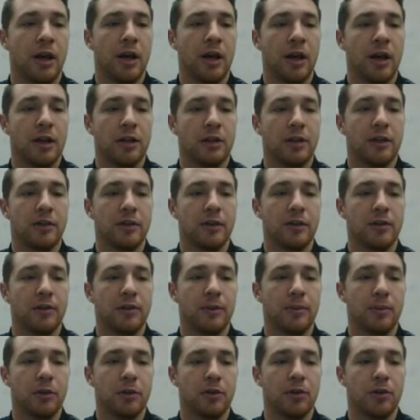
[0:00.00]
just a
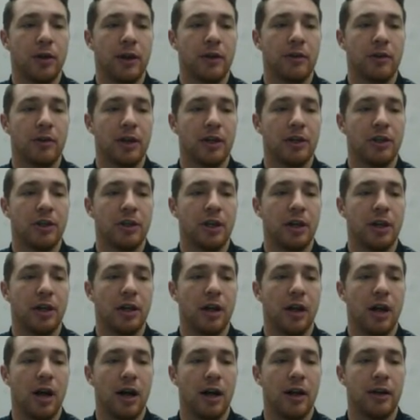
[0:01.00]
simple translation
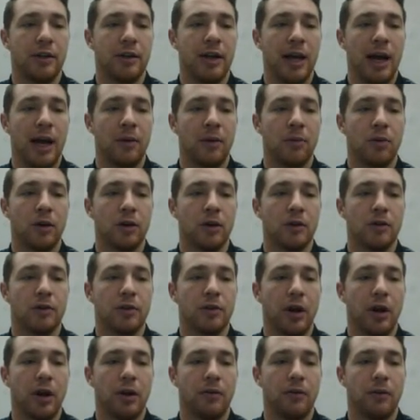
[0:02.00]
downwards
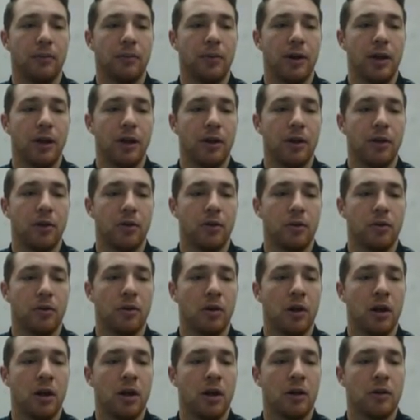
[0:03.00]
starting from PQ.
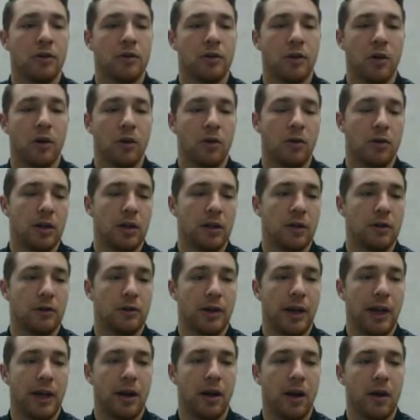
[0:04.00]
So it looks
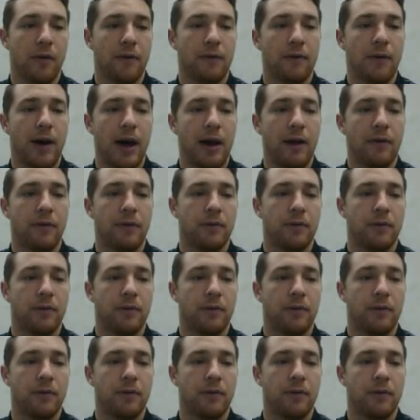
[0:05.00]
like 2